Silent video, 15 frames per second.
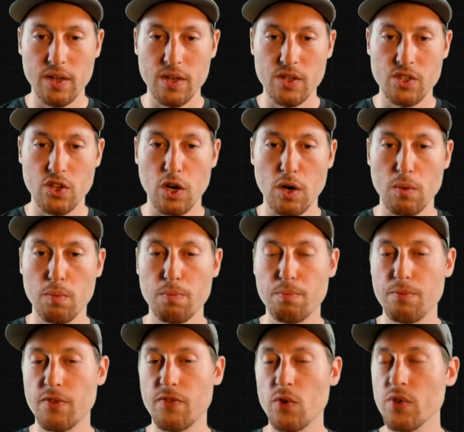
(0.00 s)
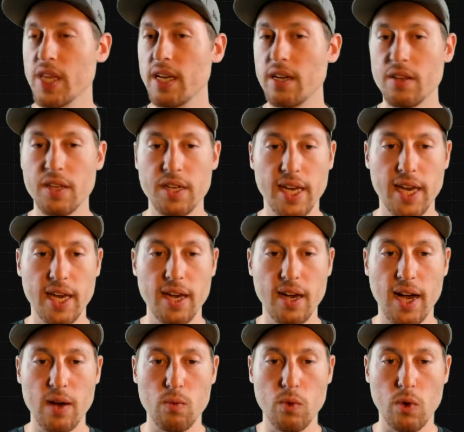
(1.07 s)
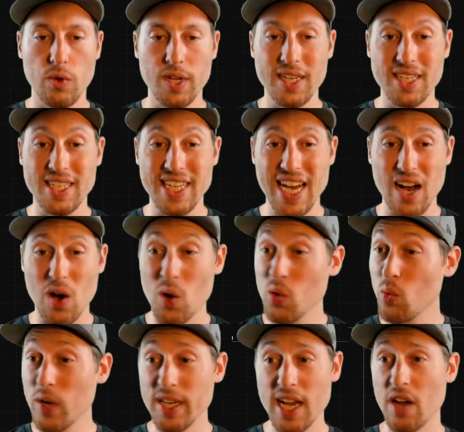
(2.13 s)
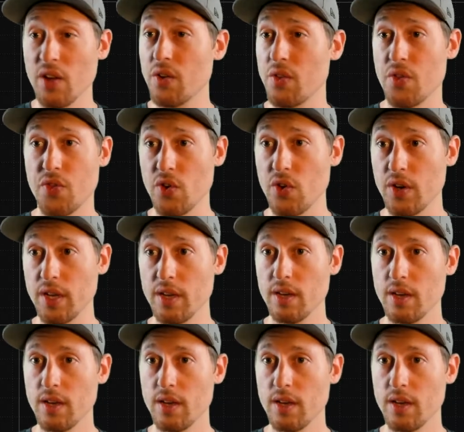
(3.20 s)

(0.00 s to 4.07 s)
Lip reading: So before the end of the day, I rolled it down all the way down to the 30.